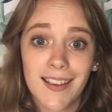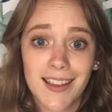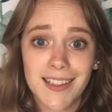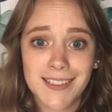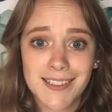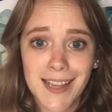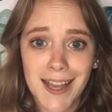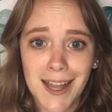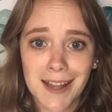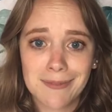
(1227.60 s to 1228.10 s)

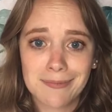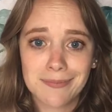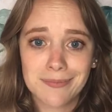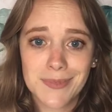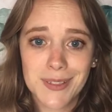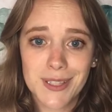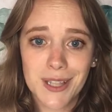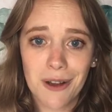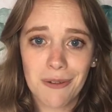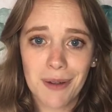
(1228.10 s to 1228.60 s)
yeah,
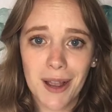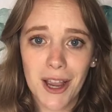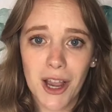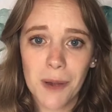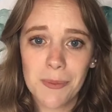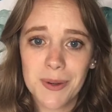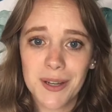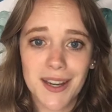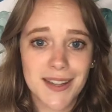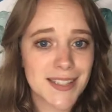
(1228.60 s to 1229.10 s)
so I hope
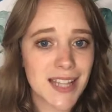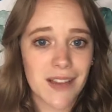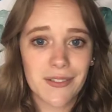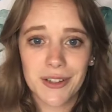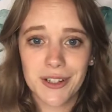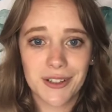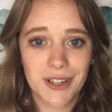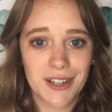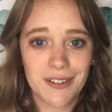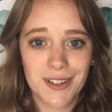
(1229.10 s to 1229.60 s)
you guys have a
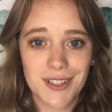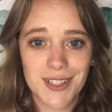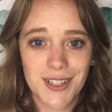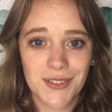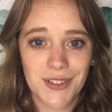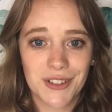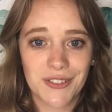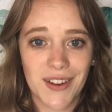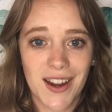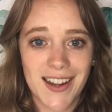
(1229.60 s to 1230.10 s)
great rest of
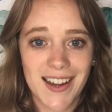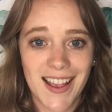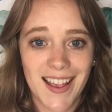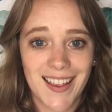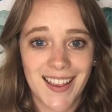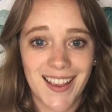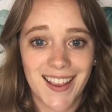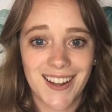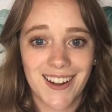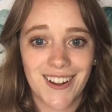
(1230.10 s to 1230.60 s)
your Friday,
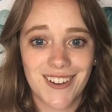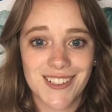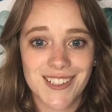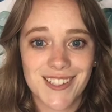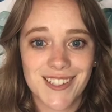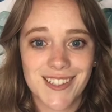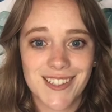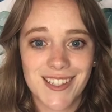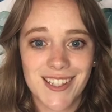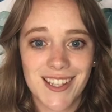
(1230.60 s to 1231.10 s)
and I'll
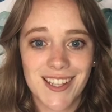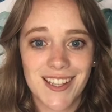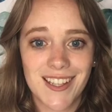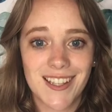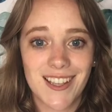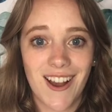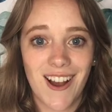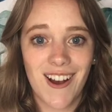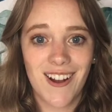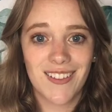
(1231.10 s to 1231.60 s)
see
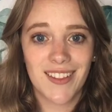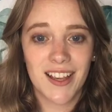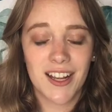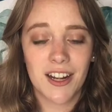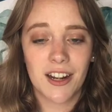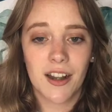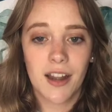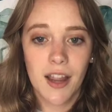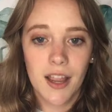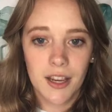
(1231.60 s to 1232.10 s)
y'all later.
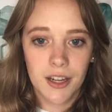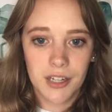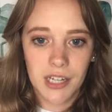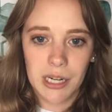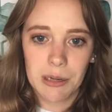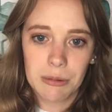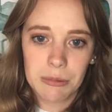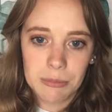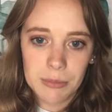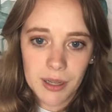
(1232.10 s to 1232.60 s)

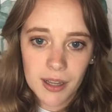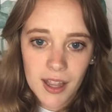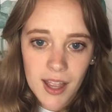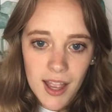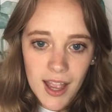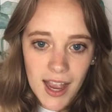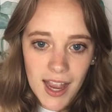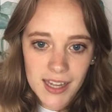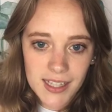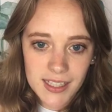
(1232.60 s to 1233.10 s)
Grandma,
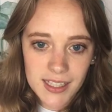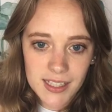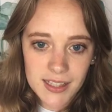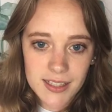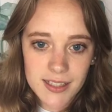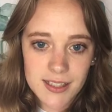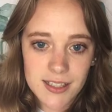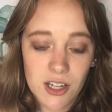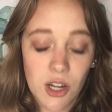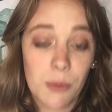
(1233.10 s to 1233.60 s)
I need
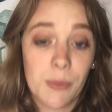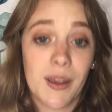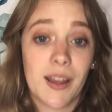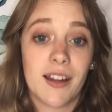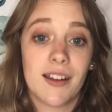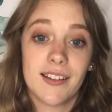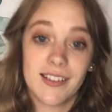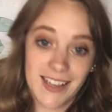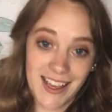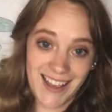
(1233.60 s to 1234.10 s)
this snowman.
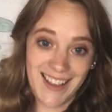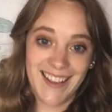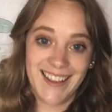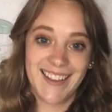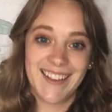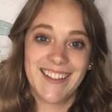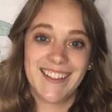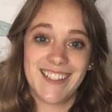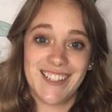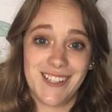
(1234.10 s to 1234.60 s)

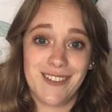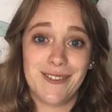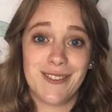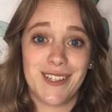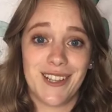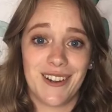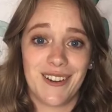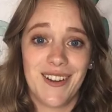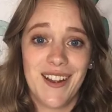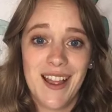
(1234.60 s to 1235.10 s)
You
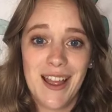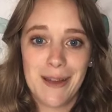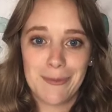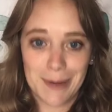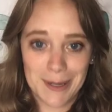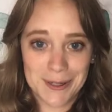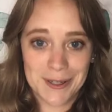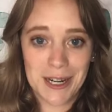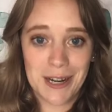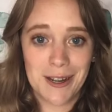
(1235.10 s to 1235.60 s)
do. My
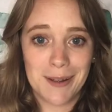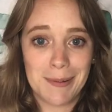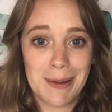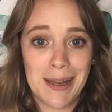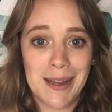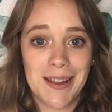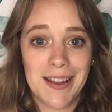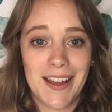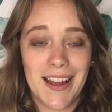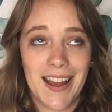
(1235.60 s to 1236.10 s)

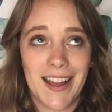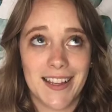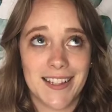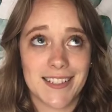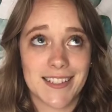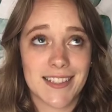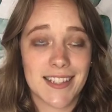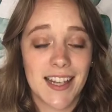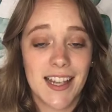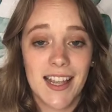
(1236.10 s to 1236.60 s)
grandma has
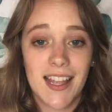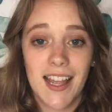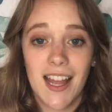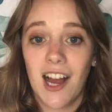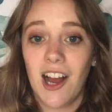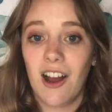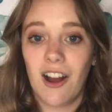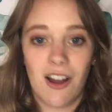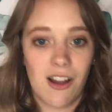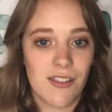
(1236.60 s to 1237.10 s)

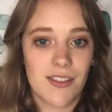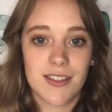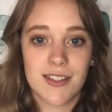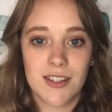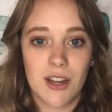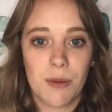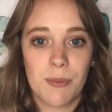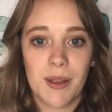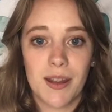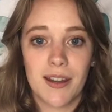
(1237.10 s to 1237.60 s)
all the
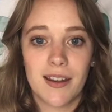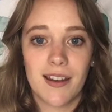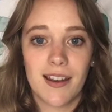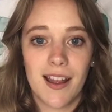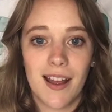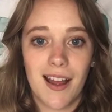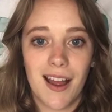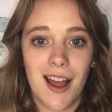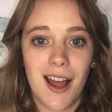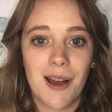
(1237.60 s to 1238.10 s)

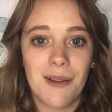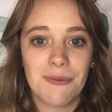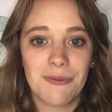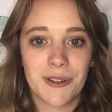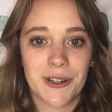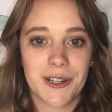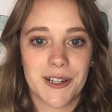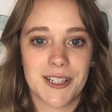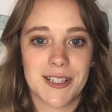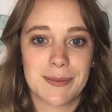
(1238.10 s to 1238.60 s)
snowmen for
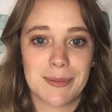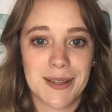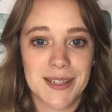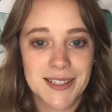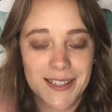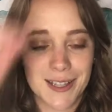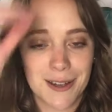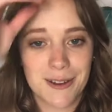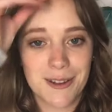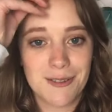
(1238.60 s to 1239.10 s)
Christmas,
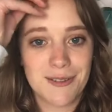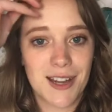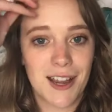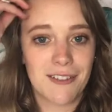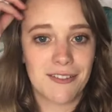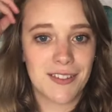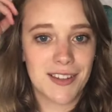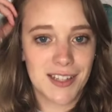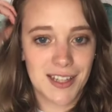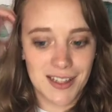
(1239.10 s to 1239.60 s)
so you
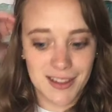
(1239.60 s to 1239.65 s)
definitely need